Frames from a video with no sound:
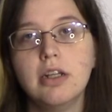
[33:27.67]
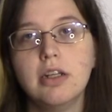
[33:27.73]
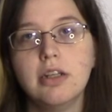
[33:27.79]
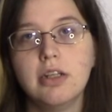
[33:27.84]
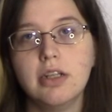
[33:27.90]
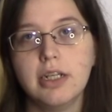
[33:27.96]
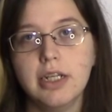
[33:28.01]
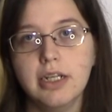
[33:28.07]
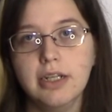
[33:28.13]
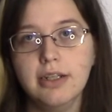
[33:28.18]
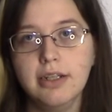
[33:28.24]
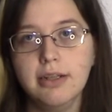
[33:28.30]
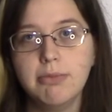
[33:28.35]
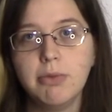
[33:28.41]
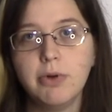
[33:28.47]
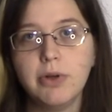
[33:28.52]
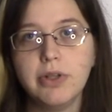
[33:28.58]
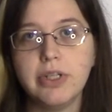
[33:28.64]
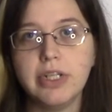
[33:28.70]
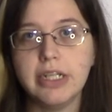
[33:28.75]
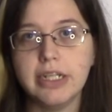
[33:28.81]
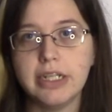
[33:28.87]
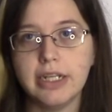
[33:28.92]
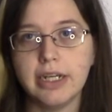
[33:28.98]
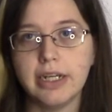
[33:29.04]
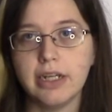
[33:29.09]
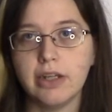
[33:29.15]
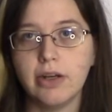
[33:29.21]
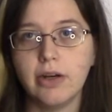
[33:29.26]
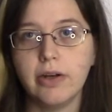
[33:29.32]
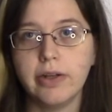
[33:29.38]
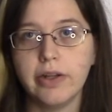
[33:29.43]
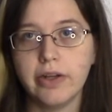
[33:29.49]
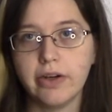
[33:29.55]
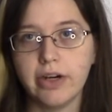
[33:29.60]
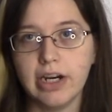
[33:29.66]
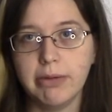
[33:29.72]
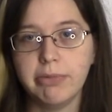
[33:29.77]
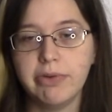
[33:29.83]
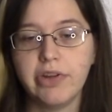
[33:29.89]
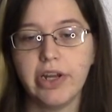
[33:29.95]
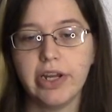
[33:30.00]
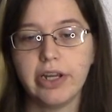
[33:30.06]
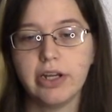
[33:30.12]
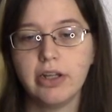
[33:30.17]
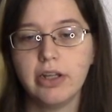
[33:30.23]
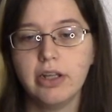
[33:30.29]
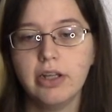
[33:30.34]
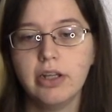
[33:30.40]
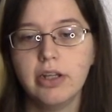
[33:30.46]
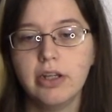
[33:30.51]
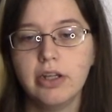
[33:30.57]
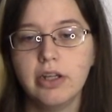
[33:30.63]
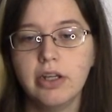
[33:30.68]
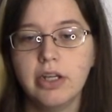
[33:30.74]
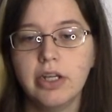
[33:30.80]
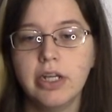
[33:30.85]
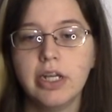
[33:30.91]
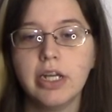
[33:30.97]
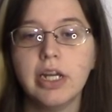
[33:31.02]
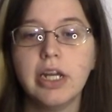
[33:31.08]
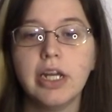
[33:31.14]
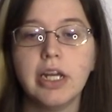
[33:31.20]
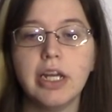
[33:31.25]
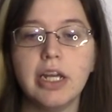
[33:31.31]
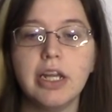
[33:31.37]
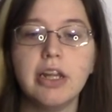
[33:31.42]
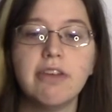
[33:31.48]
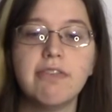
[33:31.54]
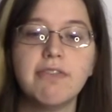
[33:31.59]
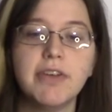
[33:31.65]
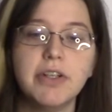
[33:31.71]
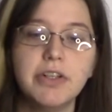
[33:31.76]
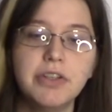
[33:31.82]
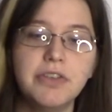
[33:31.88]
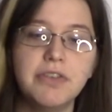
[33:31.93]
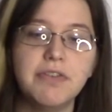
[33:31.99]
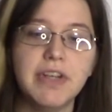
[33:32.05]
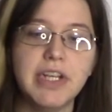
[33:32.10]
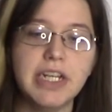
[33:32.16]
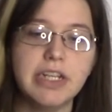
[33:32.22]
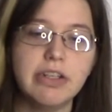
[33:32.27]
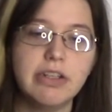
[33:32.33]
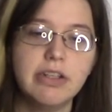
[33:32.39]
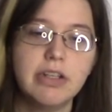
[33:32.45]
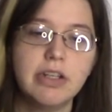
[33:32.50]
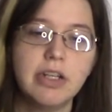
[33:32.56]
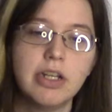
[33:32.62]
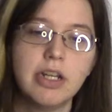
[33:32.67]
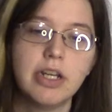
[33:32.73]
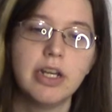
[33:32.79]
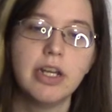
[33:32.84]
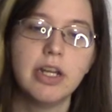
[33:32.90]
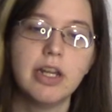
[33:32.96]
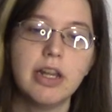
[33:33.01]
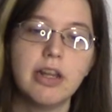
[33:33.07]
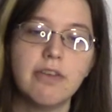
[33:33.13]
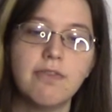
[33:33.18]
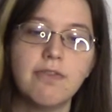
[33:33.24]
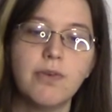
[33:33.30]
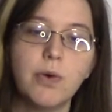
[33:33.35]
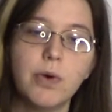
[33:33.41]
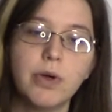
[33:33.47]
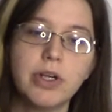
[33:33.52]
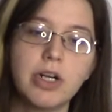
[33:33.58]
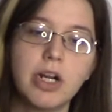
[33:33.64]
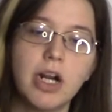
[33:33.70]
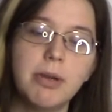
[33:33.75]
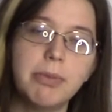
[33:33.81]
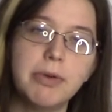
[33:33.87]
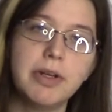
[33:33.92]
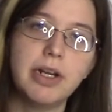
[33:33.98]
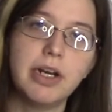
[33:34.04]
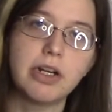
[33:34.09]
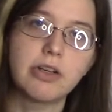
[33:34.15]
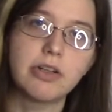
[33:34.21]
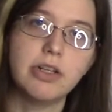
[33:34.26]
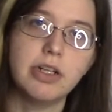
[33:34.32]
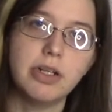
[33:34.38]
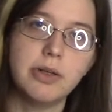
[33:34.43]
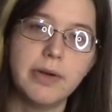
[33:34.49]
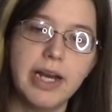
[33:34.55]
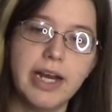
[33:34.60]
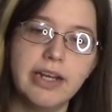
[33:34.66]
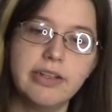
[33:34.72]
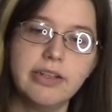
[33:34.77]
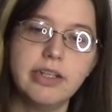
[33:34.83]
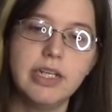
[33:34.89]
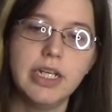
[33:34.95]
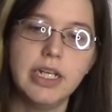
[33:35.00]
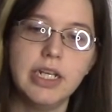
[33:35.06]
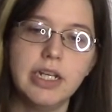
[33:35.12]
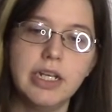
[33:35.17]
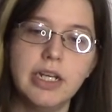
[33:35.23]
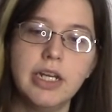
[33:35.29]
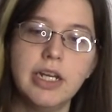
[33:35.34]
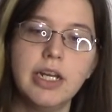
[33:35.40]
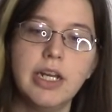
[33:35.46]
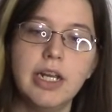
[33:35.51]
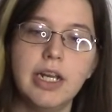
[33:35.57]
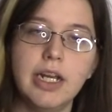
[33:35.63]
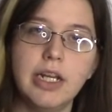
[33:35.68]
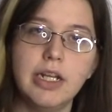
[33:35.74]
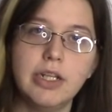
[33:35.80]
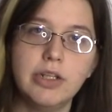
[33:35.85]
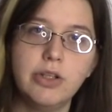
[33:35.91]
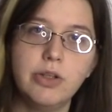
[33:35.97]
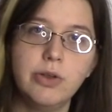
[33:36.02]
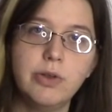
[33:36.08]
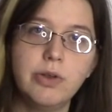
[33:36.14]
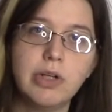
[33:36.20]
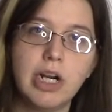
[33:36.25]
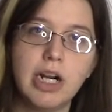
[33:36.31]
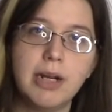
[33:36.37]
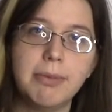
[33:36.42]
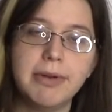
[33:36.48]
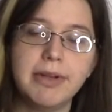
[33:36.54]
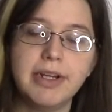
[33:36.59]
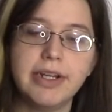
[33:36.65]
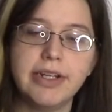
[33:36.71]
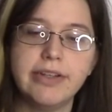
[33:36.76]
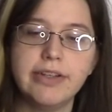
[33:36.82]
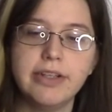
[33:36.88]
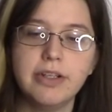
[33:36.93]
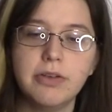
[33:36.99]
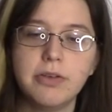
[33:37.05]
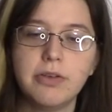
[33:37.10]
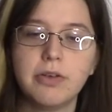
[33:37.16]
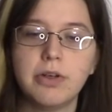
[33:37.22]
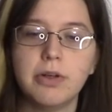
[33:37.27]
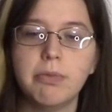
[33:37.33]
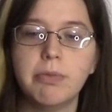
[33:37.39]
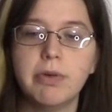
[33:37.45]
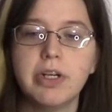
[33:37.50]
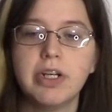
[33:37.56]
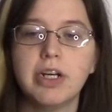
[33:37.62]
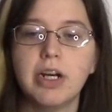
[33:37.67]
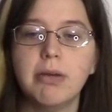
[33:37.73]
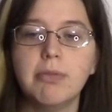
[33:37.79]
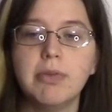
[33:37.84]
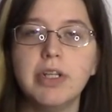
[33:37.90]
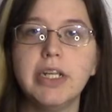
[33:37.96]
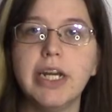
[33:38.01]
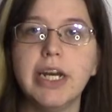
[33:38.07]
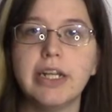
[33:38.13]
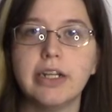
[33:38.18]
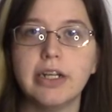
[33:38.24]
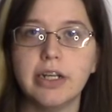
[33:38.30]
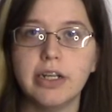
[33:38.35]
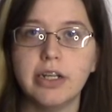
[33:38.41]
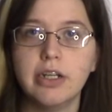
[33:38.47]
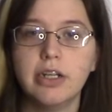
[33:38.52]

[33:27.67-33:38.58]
To get into more detail on the Krebs cycle, in the first phase, the 4-carbon oxaloacetate and the 2-carbon acetyl group come together